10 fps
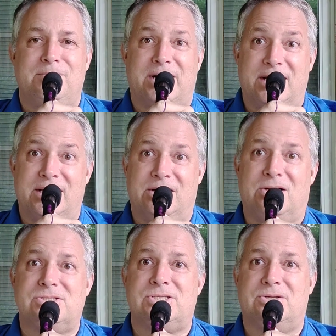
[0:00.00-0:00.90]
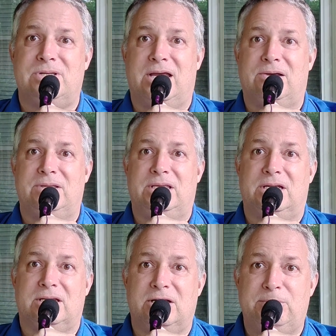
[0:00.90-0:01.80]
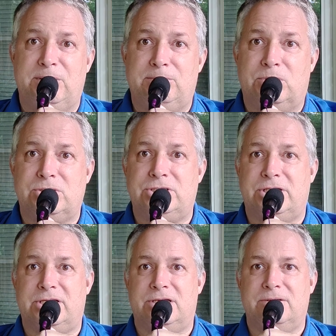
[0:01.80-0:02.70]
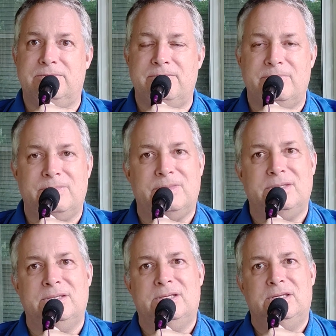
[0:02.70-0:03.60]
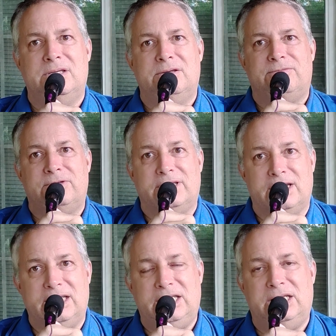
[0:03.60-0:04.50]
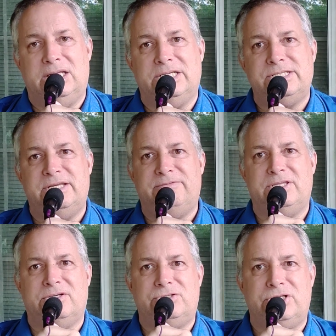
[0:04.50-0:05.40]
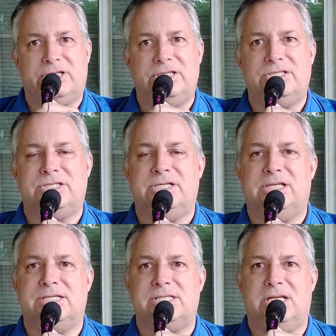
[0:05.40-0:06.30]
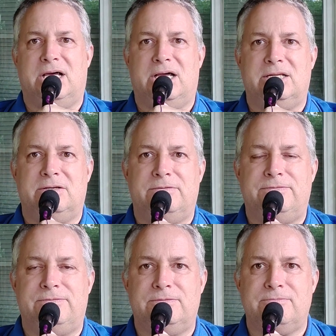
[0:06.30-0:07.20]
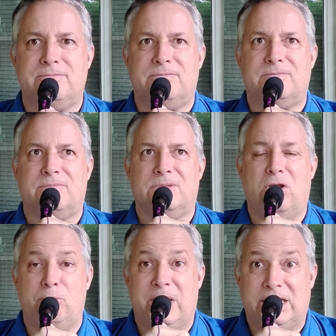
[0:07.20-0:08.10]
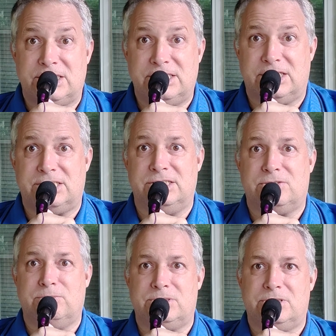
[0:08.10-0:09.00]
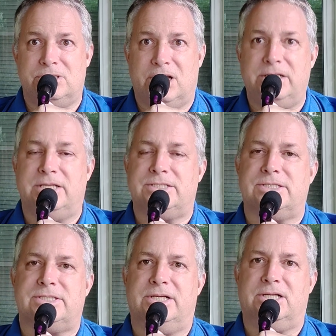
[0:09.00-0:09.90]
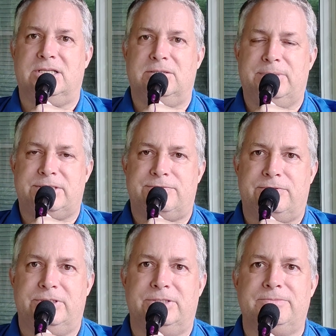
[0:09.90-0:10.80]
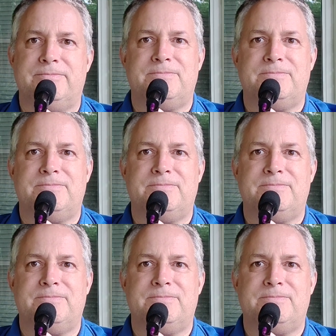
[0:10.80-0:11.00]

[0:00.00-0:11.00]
But I can also now eat a little bit more chicken for the leanness, even though chicken still has a lot of omega-6s, which are not necessarily the best for you.